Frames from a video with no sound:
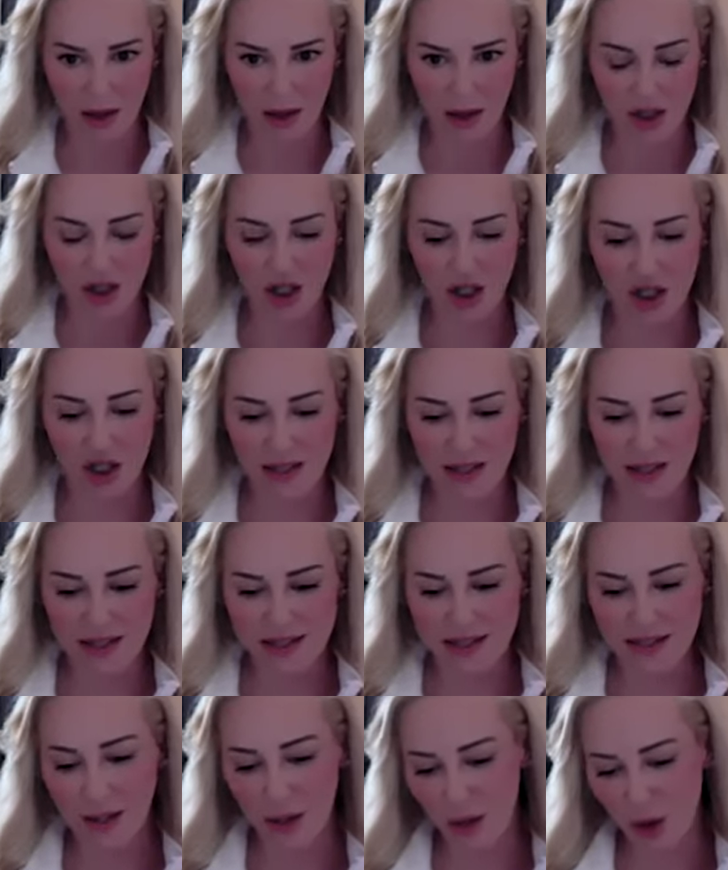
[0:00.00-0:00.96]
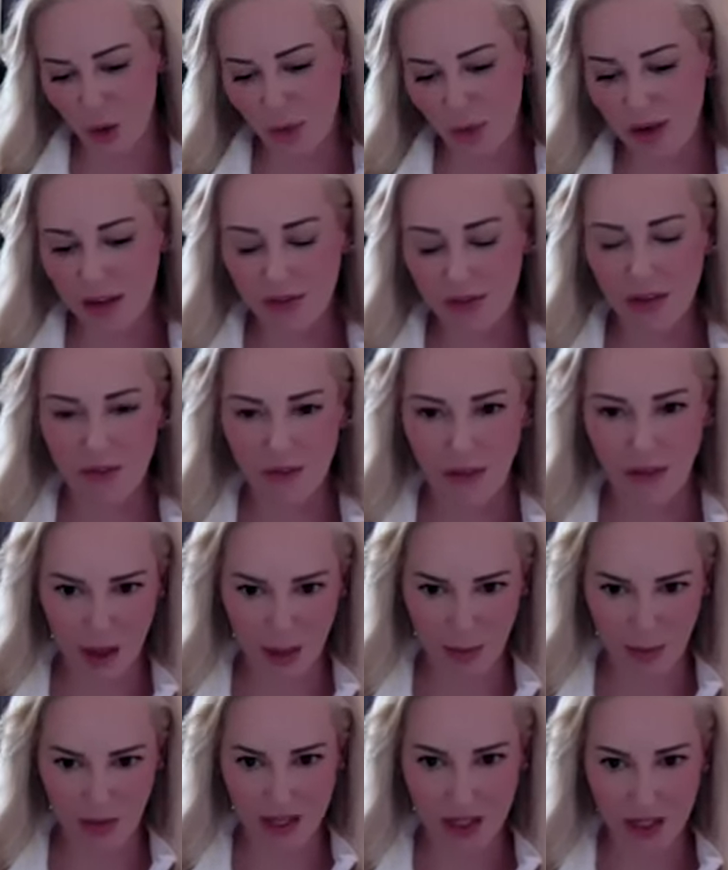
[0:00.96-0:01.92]
She it's the opening of the
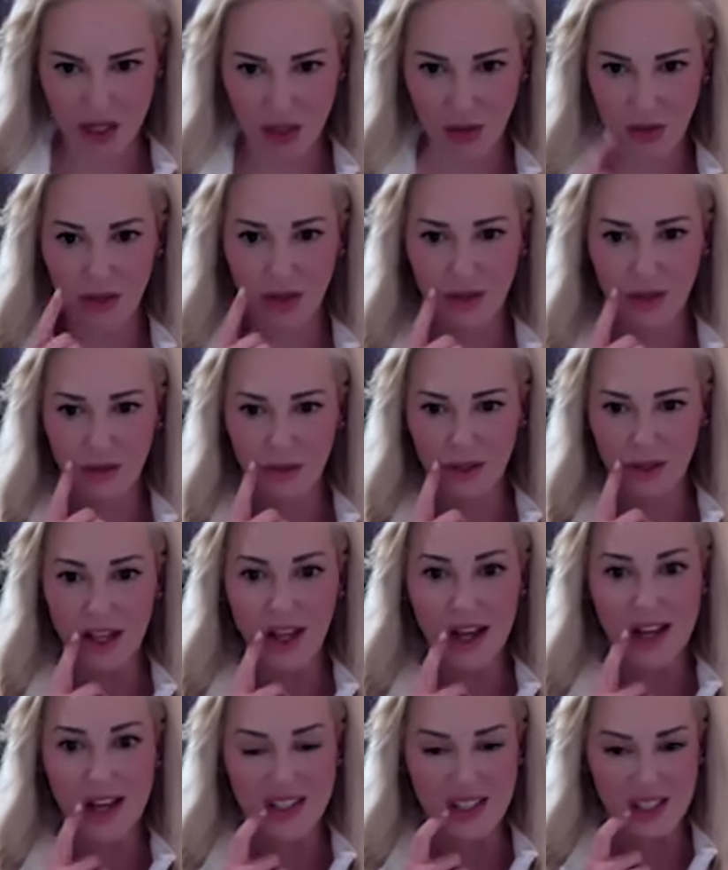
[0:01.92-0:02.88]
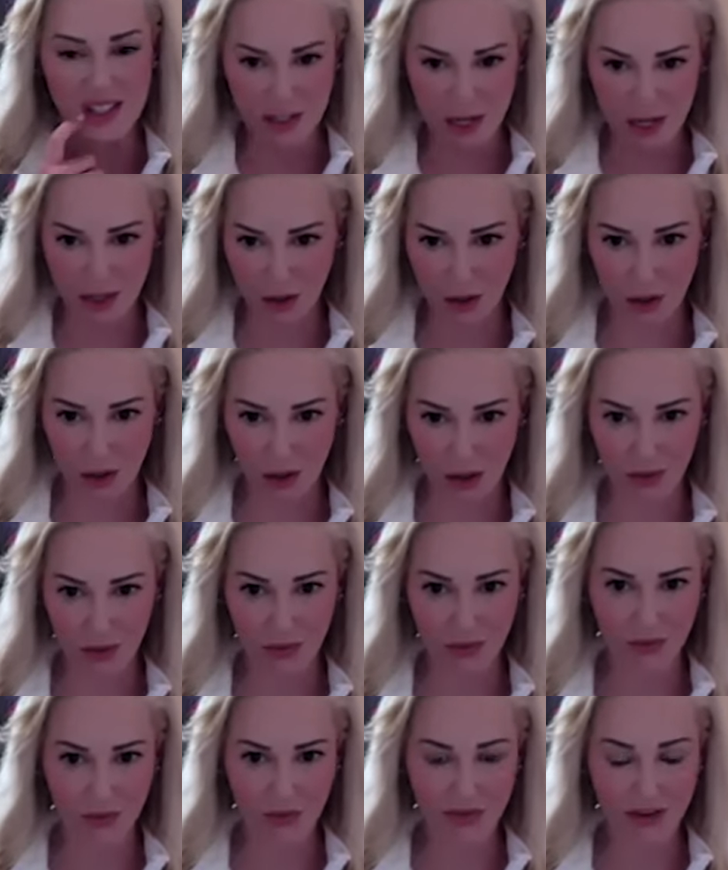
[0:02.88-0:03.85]
film, and she realizes that her
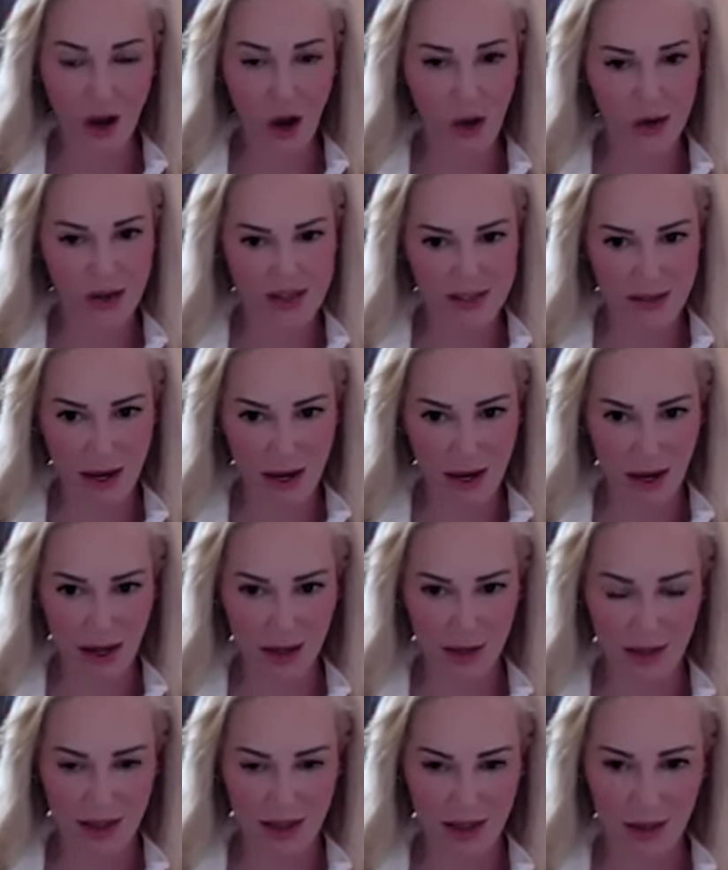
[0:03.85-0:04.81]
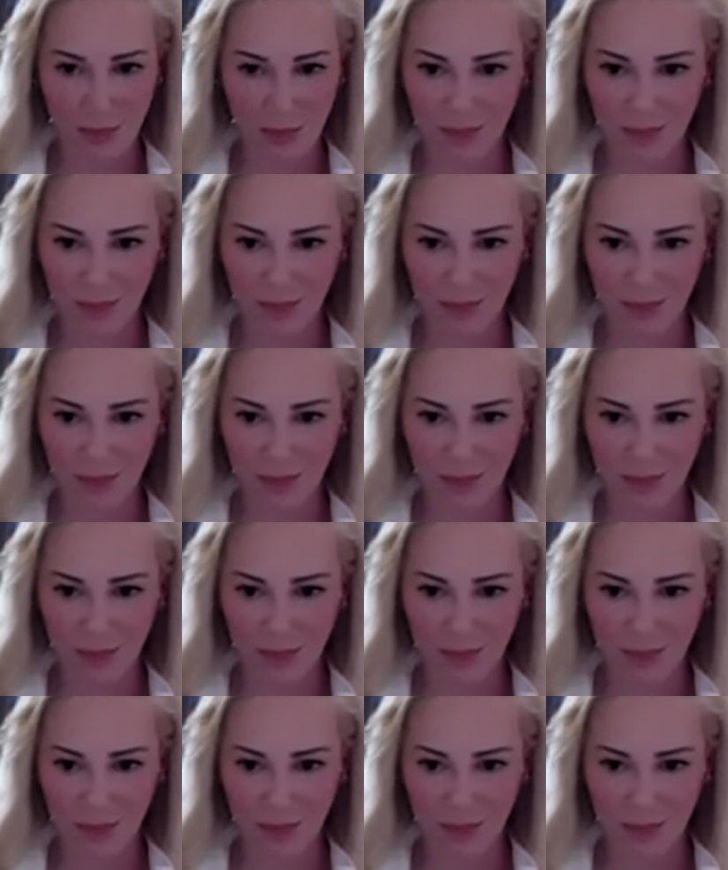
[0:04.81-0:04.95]
fiance